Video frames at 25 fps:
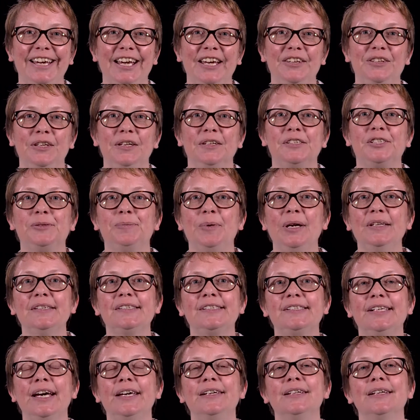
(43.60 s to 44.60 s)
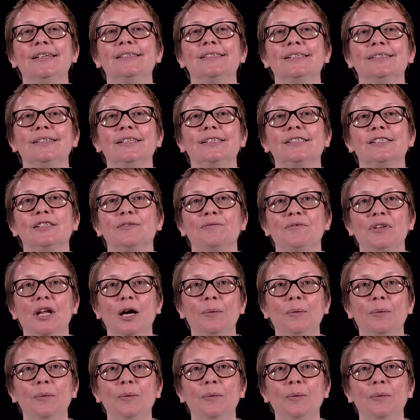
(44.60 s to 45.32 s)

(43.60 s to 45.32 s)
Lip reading: The expense data is a list of